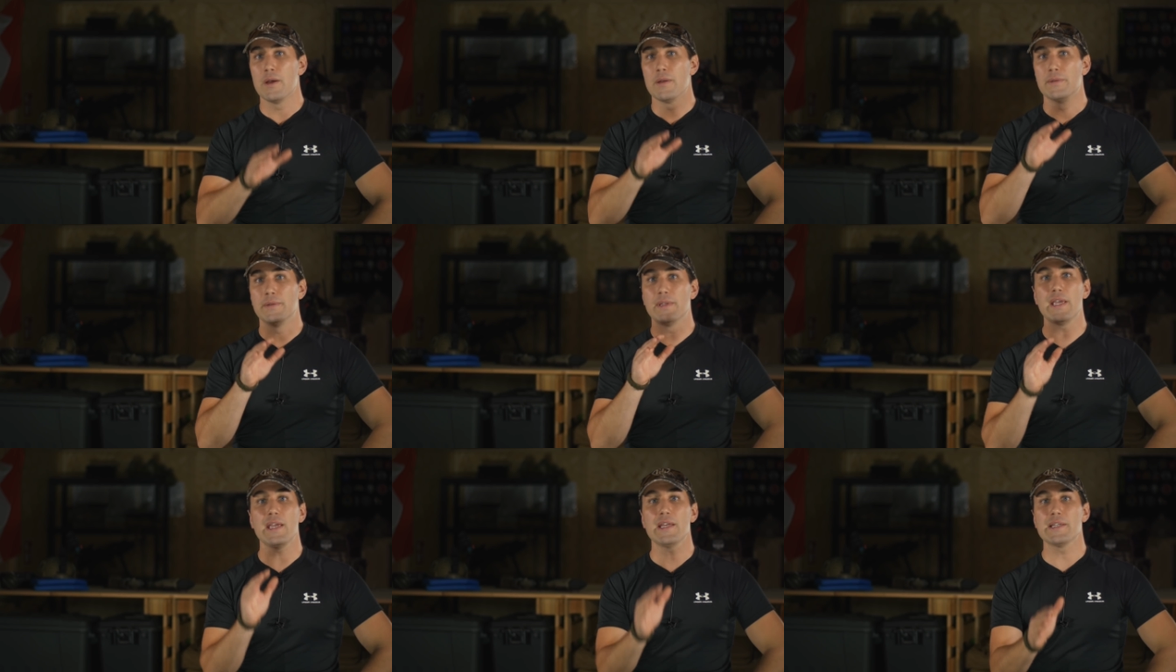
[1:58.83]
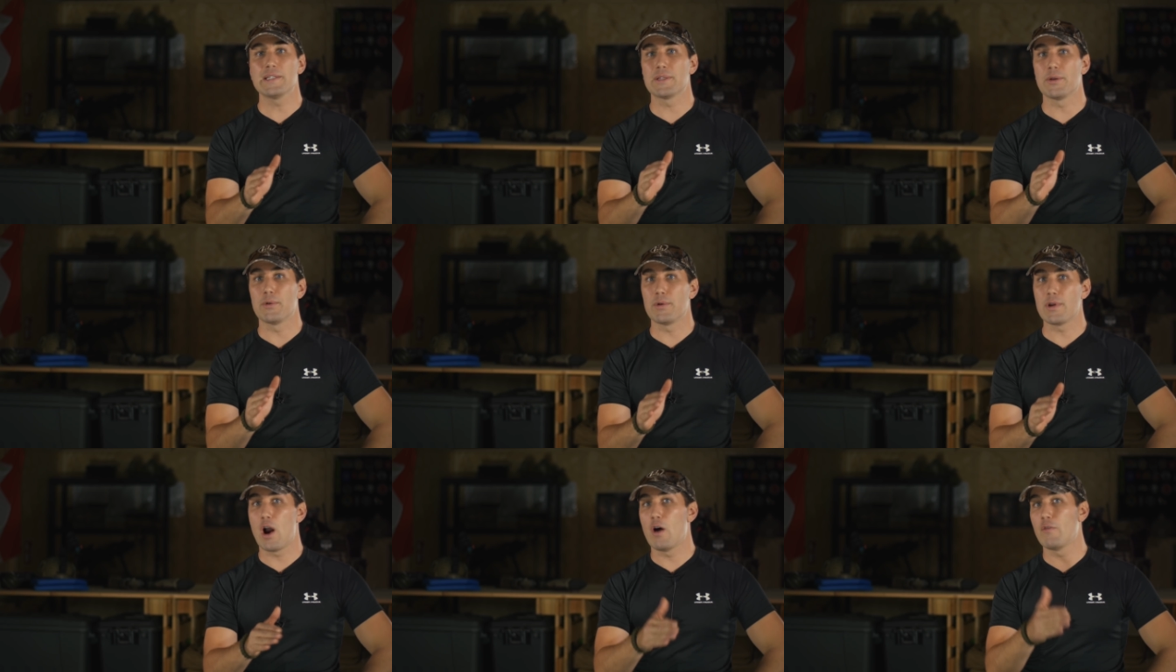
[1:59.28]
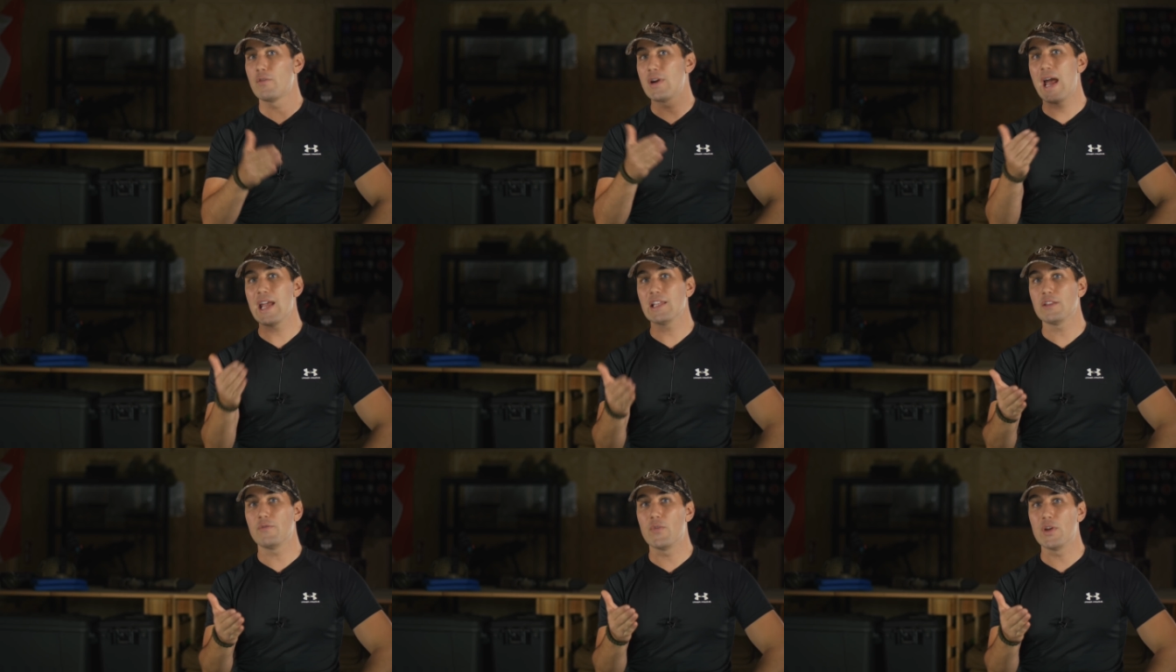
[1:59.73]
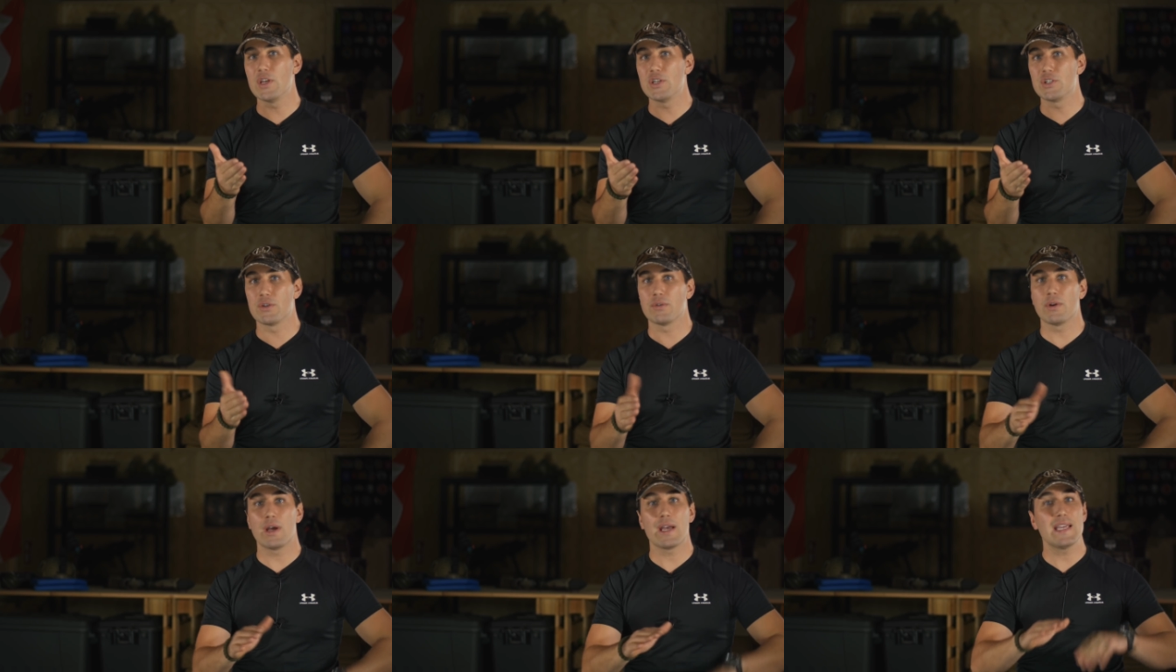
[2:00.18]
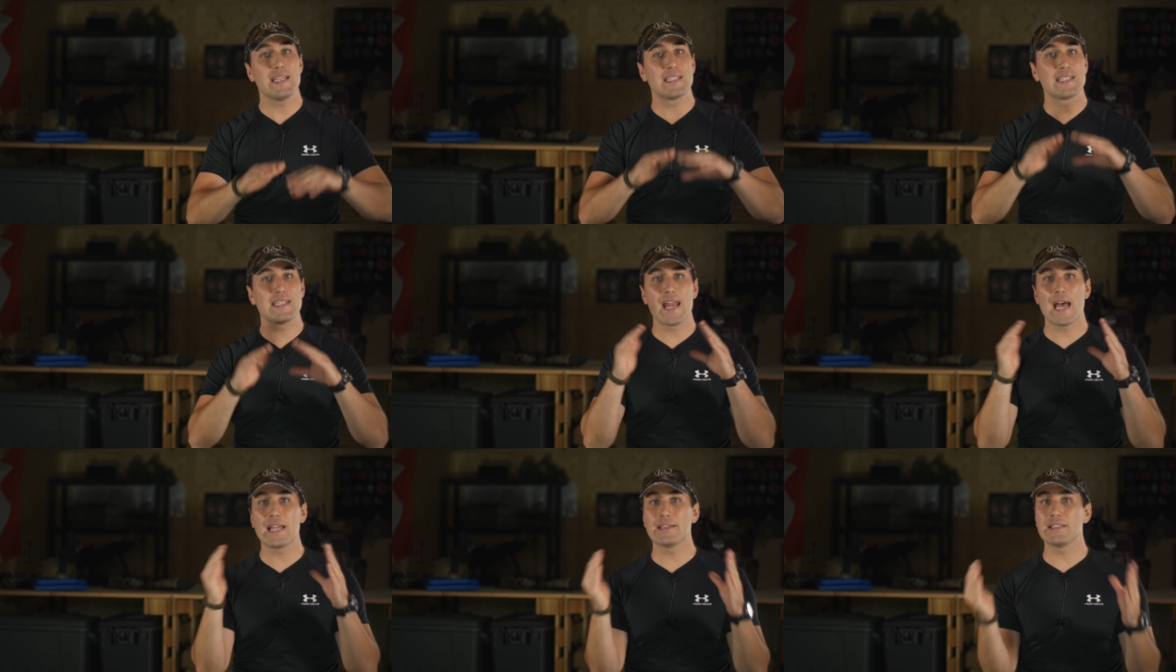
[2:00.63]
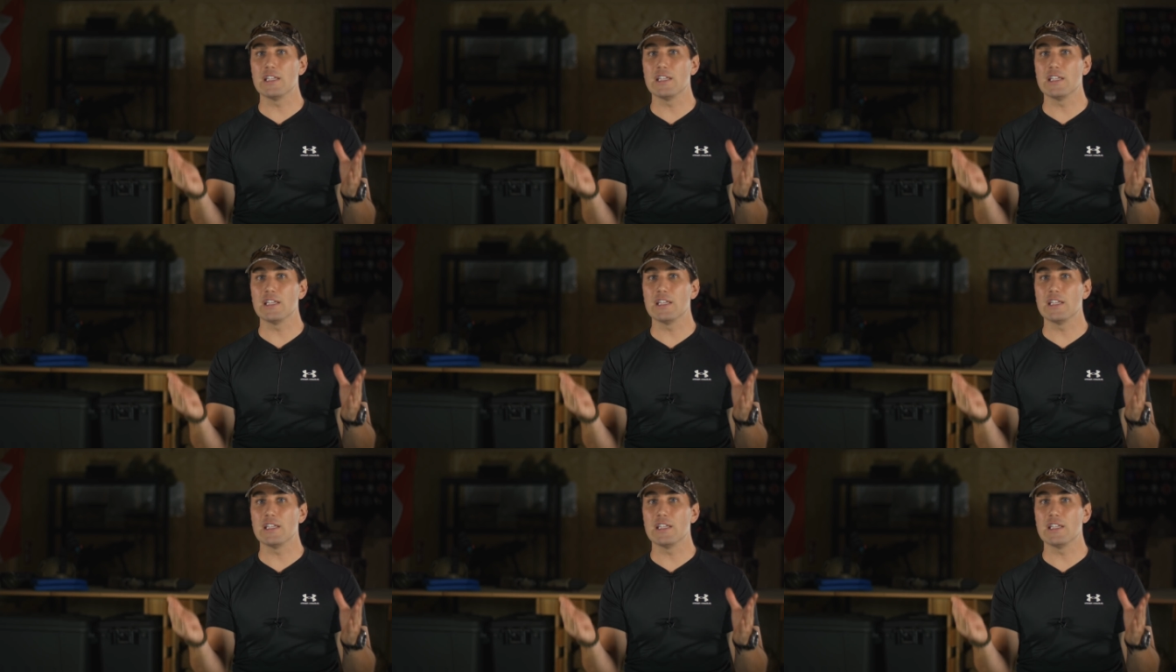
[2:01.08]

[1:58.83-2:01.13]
The history of night vision is not